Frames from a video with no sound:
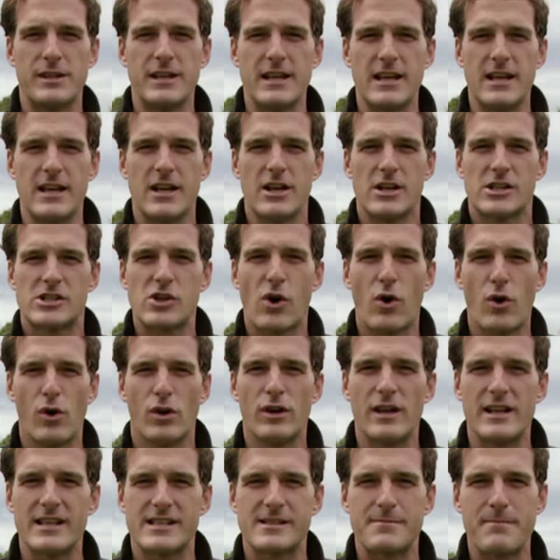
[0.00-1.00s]
were the
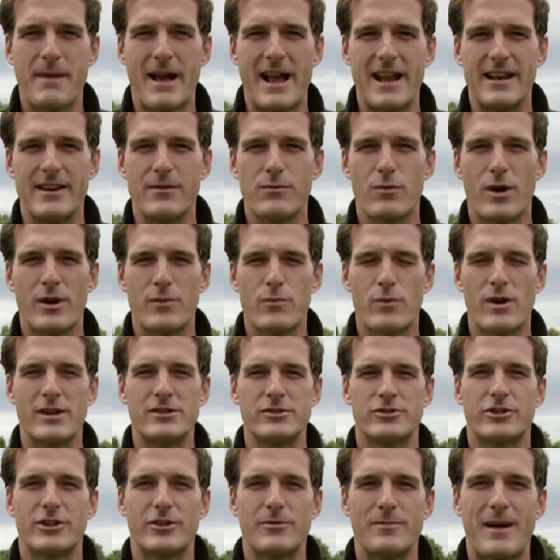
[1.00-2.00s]
tallest men. One,
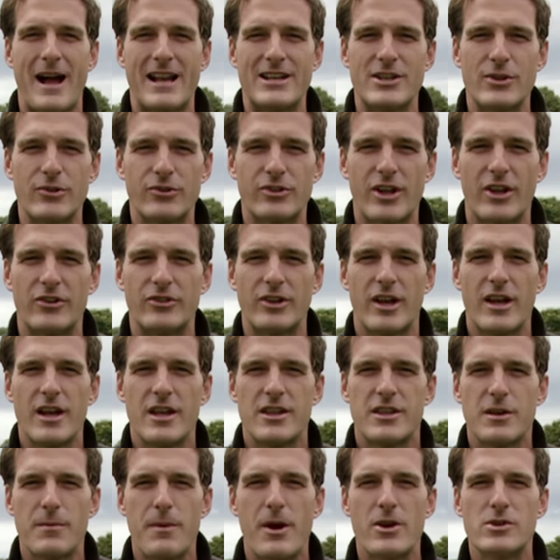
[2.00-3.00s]
one drill manual says
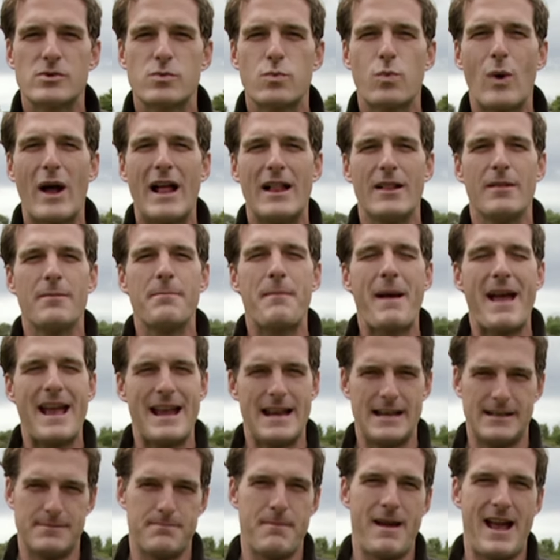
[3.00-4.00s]
the most
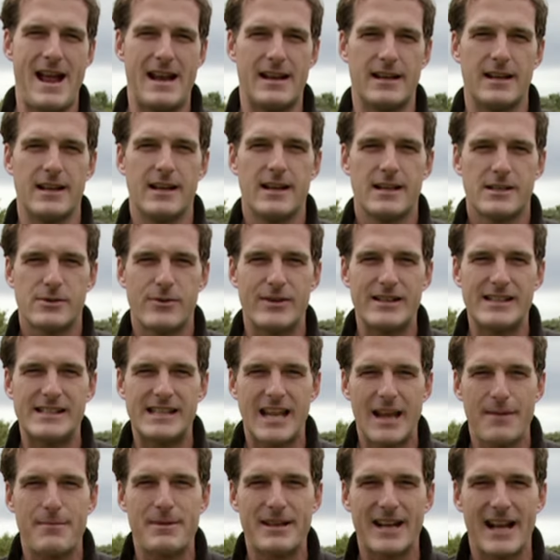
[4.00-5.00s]
well-made men to
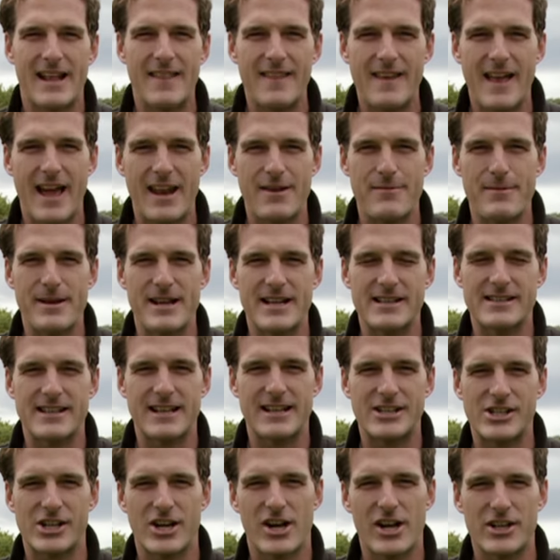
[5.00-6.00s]
intimidate the enemy as
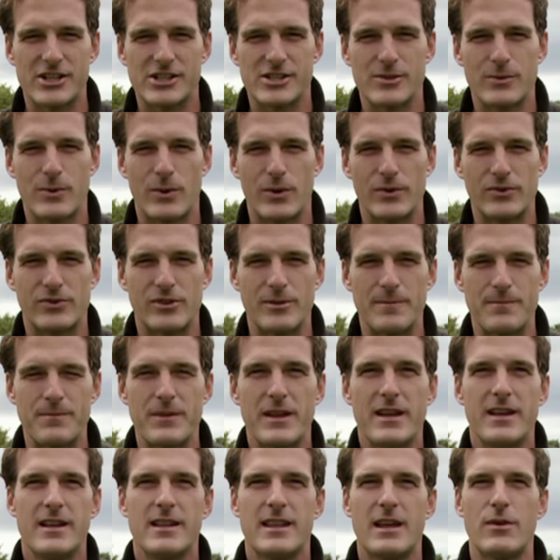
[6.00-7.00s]
they charged towards them.
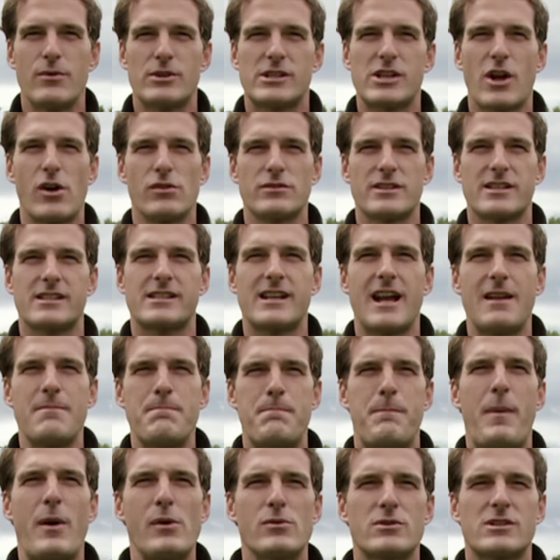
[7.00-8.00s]
They were told to
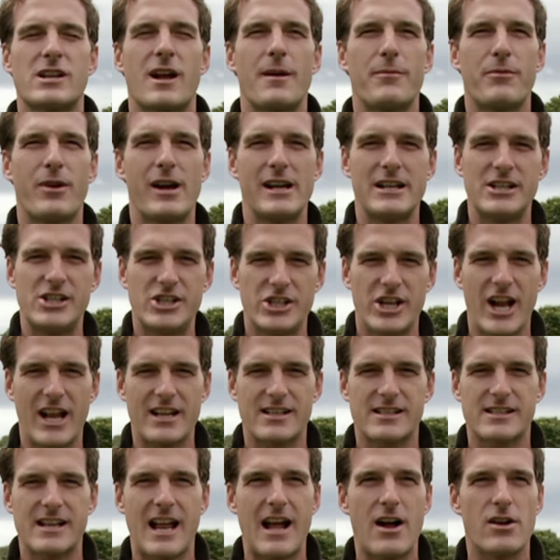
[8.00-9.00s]
stand bolt upright,
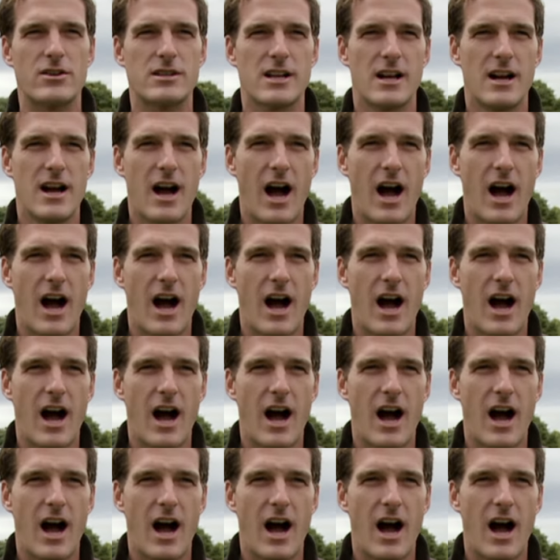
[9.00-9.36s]
chests out,